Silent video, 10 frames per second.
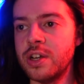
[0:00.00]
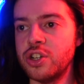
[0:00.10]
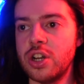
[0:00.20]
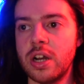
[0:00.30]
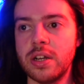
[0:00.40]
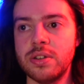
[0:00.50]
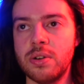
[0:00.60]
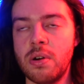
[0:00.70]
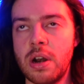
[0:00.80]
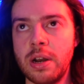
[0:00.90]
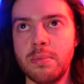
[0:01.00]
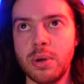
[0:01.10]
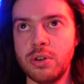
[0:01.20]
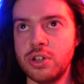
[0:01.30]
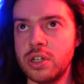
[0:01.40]
Shock is a great
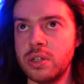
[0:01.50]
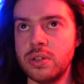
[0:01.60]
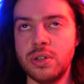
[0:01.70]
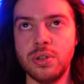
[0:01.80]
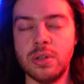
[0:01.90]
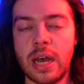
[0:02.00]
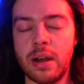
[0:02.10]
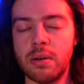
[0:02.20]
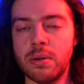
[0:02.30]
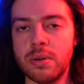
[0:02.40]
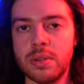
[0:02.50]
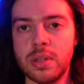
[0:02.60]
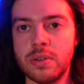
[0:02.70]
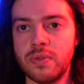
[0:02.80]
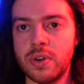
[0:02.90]
emotion to tackle in
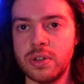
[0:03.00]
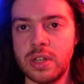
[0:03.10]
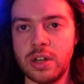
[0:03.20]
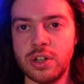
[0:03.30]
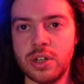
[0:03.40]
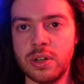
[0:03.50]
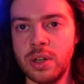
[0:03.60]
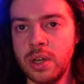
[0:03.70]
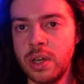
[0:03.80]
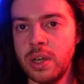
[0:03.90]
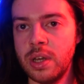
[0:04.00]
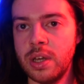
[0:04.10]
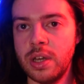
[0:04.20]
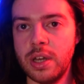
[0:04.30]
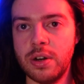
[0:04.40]
this first session,
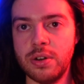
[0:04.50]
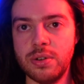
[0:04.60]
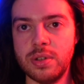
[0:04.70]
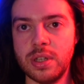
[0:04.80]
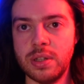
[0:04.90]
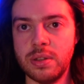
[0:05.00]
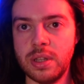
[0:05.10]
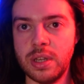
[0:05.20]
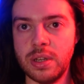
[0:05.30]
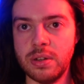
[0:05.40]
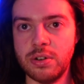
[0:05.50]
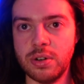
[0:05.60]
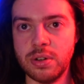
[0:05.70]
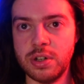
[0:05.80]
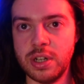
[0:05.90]
introducing the
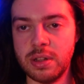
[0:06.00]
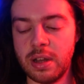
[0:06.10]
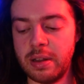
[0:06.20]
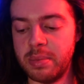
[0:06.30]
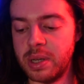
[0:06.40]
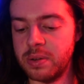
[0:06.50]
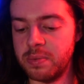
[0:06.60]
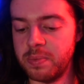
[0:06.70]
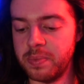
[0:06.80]
Trilogy alignment.